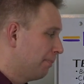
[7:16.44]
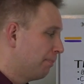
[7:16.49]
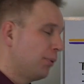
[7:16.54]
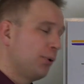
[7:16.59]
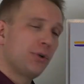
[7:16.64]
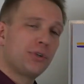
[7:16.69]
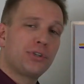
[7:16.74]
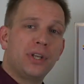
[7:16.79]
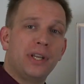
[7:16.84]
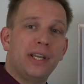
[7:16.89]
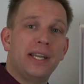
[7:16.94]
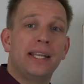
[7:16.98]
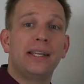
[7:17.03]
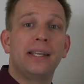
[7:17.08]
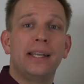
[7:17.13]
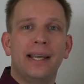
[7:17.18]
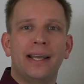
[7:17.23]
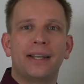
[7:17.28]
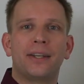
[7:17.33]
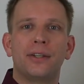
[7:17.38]
person in
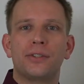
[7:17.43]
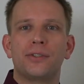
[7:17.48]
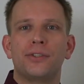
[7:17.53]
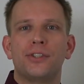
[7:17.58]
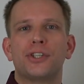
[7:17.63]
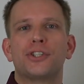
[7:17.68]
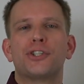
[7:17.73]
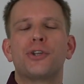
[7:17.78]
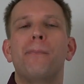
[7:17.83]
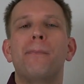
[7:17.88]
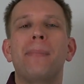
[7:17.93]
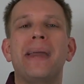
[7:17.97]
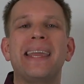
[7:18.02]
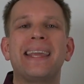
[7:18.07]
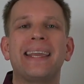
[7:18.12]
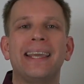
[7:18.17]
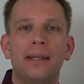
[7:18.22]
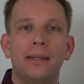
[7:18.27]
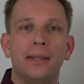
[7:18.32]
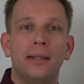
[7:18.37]
there to, just to
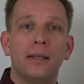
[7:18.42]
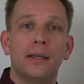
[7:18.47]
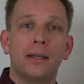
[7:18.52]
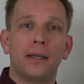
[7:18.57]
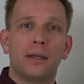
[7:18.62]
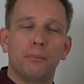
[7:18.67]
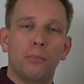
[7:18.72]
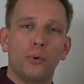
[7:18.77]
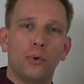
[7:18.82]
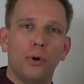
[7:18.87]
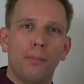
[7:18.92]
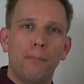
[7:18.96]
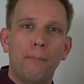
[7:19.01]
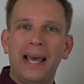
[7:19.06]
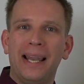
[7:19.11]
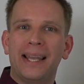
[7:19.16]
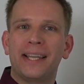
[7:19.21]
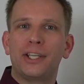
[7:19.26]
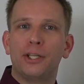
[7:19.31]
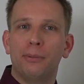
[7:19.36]
make it more
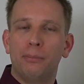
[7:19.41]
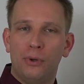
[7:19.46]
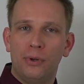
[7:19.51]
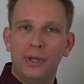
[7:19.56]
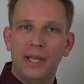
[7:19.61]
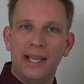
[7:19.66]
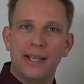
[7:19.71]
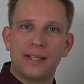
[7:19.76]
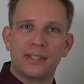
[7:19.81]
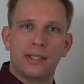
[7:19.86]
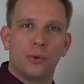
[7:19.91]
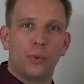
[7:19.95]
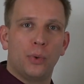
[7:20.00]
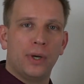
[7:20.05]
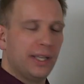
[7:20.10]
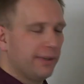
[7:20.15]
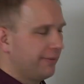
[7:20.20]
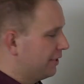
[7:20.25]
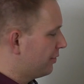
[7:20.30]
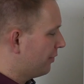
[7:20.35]
palatable as a
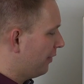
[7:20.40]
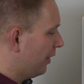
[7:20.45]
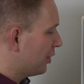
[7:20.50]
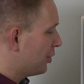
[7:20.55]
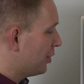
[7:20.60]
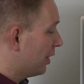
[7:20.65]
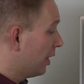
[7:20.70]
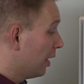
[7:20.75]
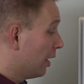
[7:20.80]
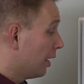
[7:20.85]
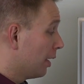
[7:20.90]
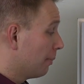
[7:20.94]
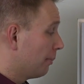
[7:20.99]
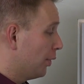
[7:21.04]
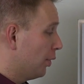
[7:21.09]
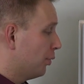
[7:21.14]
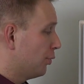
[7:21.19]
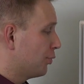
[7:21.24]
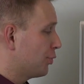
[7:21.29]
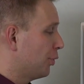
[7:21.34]
way of instruction, but
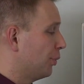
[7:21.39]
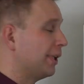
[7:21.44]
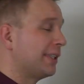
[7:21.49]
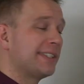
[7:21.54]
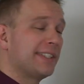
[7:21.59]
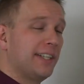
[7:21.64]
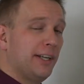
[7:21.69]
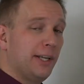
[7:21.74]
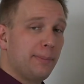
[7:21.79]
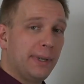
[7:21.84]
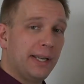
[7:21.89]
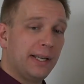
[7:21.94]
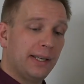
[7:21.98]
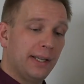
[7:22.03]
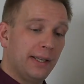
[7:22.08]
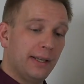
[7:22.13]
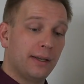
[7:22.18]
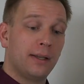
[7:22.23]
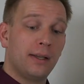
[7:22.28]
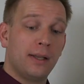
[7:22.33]
also the timing
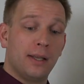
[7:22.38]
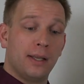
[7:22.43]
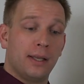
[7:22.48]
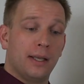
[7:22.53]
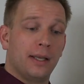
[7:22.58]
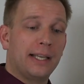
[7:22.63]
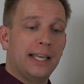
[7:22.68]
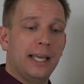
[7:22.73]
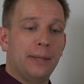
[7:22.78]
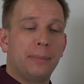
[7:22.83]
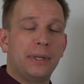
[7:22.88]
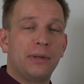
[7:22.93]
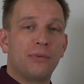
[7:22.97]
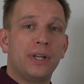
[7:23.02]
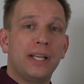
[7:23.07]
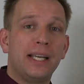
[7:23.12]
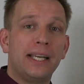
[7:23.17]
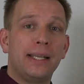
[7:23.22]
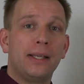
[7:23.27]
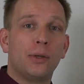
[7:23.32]
there can be
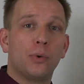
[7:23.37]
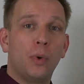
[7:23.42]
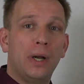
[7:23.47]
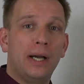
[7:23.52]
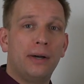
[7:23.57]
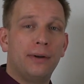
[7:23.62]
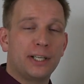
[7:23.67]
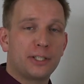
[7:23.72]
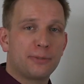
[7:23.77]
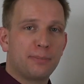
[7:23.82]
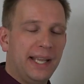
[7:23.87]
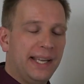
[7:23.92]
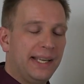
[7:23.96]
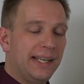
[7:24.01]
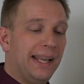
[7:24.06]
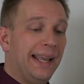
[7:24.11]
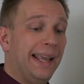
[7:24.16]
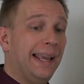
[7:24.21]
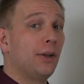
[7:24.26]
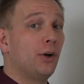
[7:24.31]
really well explained.
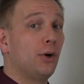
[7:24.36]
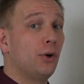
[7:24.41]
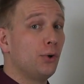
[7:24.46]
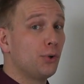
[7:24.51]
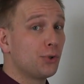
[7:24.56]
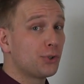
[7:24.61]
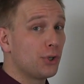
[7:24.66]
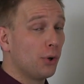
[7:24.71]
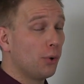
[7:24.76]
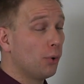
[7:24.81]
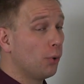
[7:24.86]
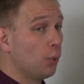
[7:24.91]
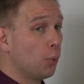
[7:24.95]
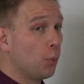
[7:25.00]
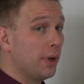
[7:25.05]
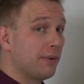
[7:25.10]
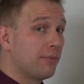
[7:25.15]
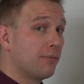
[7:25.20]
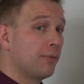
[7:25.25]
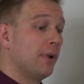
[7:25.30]
And also
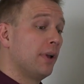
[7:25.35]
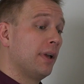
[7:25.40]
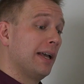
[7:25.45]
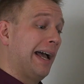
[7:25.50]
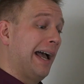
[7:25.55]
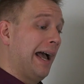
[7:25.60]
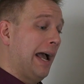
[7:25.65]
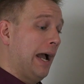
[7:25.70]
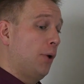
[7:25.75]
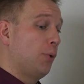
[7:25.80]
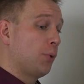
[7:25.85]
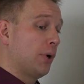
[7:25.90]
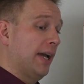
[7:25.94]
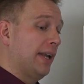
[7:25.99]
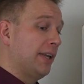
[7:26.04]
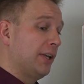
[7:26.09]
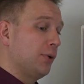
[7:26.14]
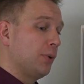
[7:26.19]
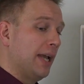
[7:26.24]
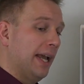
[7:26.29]
with how
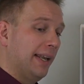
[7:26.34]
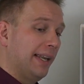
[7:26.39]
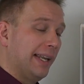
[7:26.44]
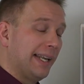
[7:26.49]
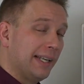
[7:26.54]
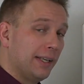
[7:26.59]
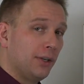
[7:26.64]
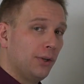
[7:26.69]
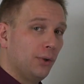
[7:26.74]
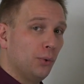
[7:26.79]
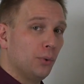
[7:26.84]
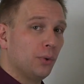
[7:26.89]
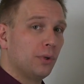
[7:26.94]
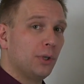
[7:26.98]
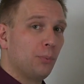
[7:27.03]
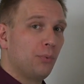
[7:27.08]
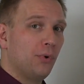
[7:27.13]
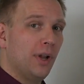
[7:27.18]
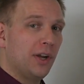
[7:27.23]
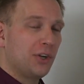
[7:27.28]
can you get into
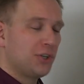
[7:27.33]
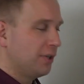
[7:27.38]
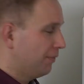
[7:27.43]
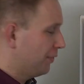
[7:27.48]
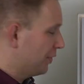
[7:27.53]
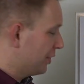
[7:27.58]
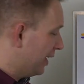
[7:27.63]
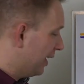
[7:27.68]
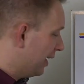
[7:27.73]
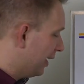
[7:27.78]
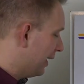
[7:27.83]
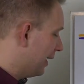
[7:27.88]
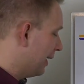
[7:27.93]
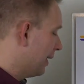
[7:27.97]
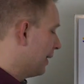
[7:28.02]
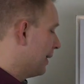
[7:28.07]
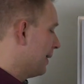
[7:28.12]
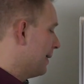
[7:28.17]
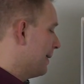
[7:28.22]
the production facility,